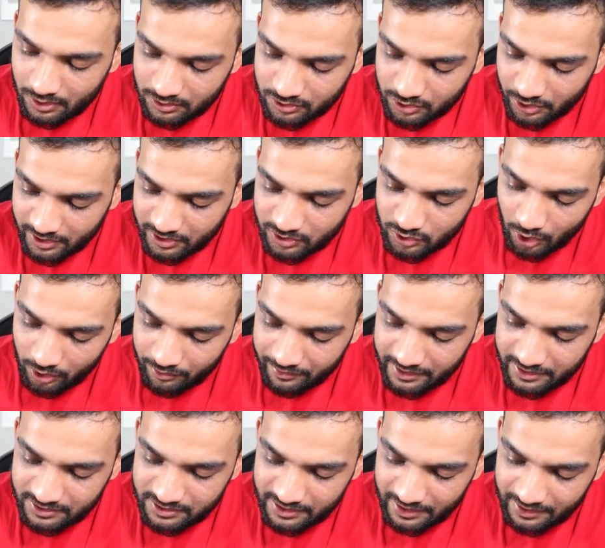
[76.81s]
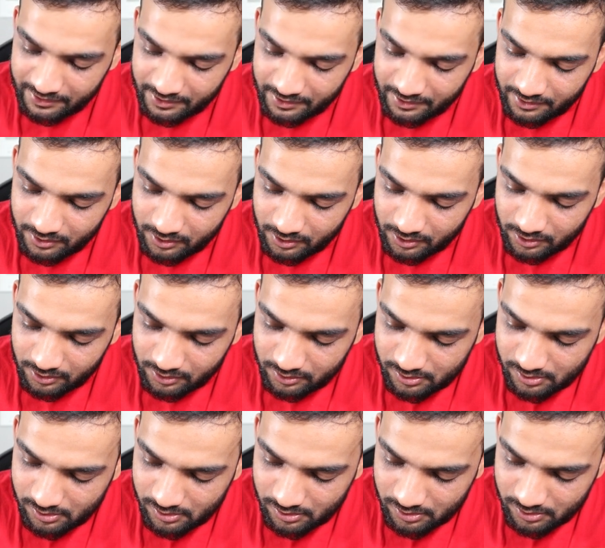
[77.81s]
So it is already stated. So
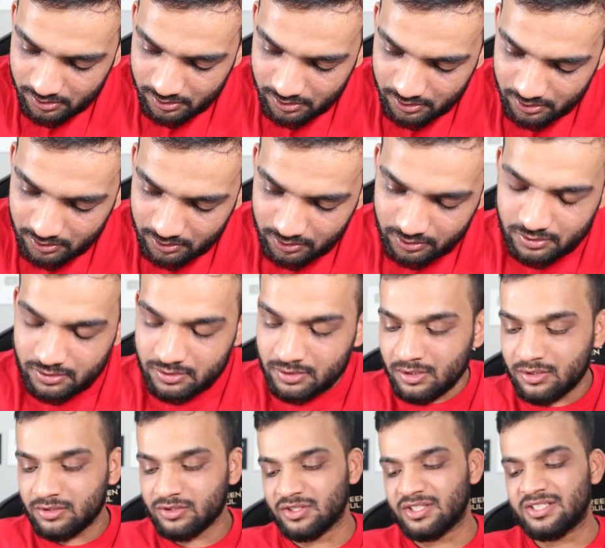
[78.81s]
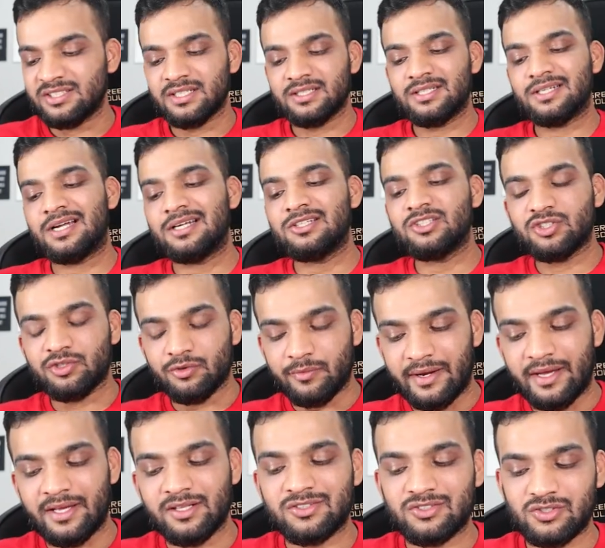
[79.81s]
these are the
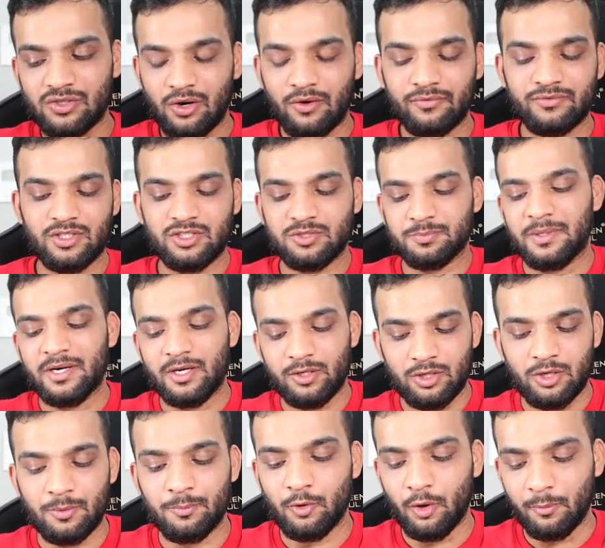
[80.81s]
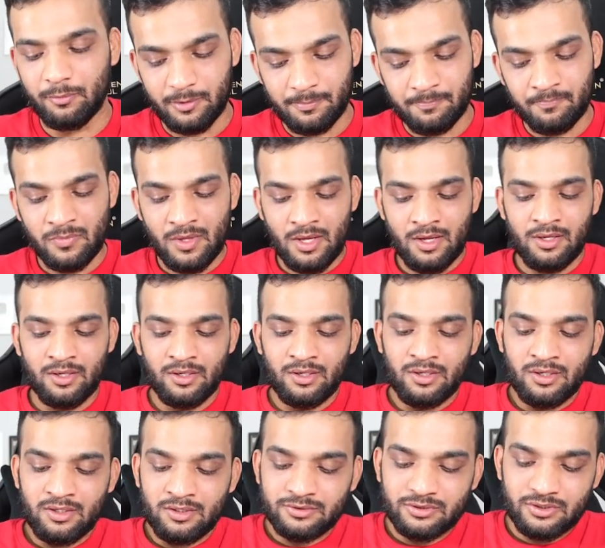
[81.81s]
constraints of this particular problem.
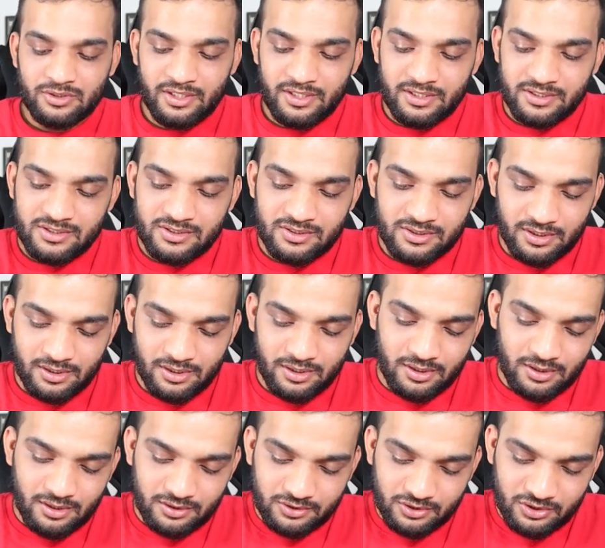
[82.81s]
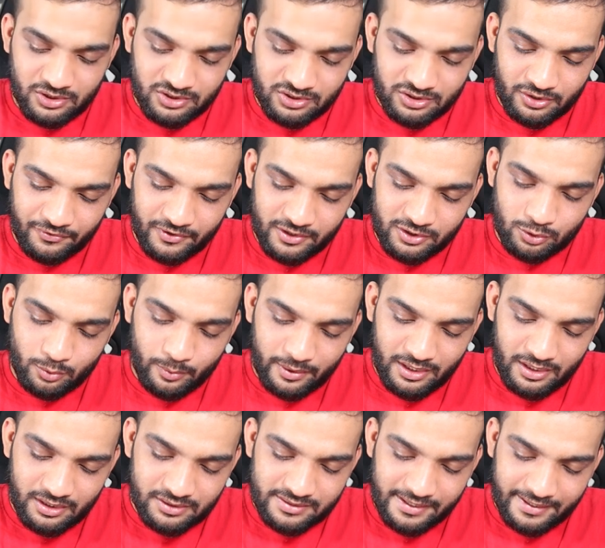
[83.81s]
So this is the first
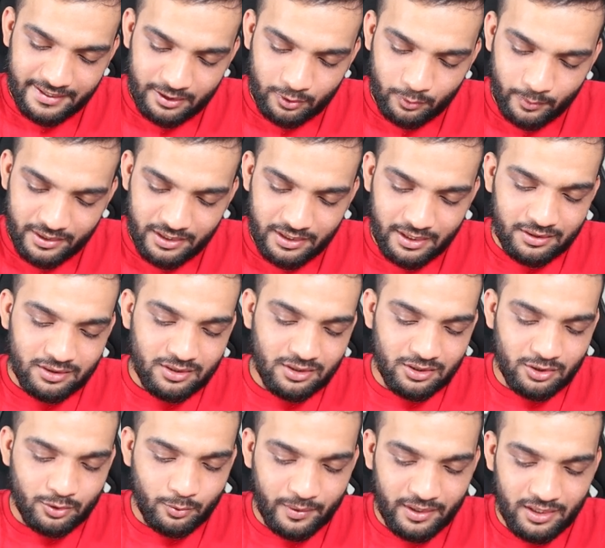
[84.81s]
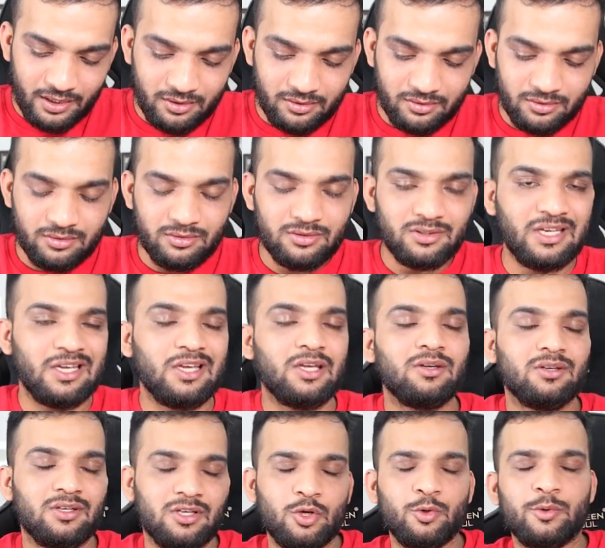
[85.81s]
query, second query and third query.
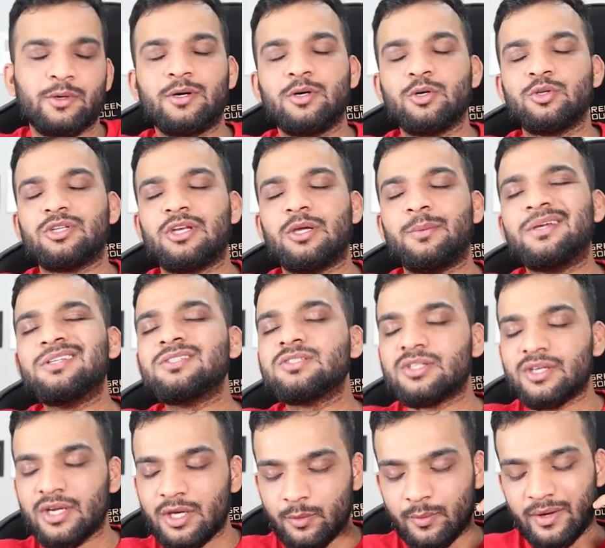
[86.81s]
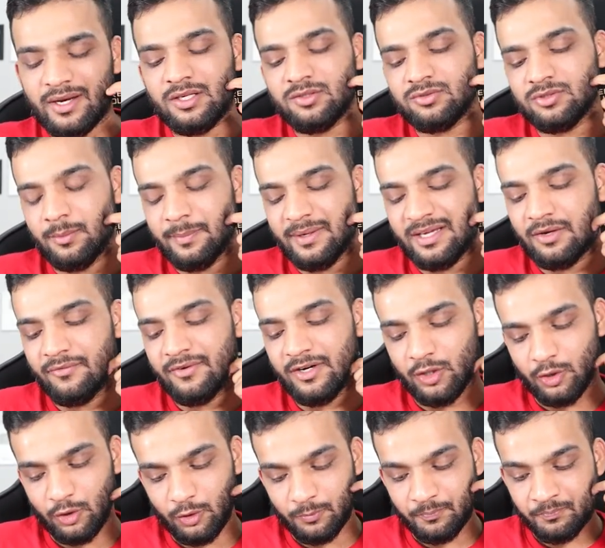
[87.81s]
Q equal to 3 means 3 queries will be
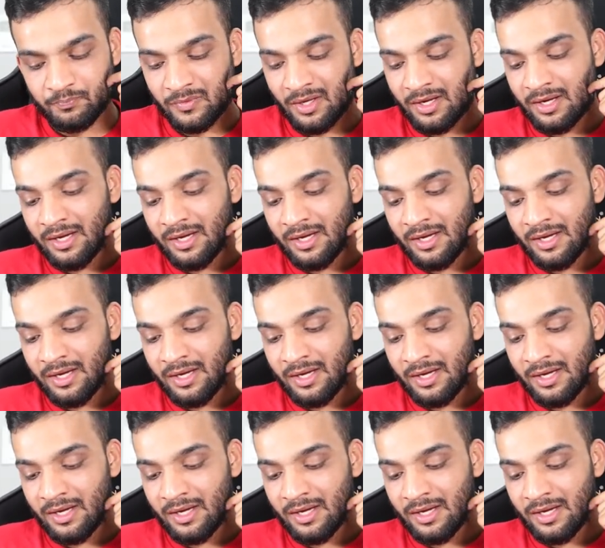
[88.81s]
given to you.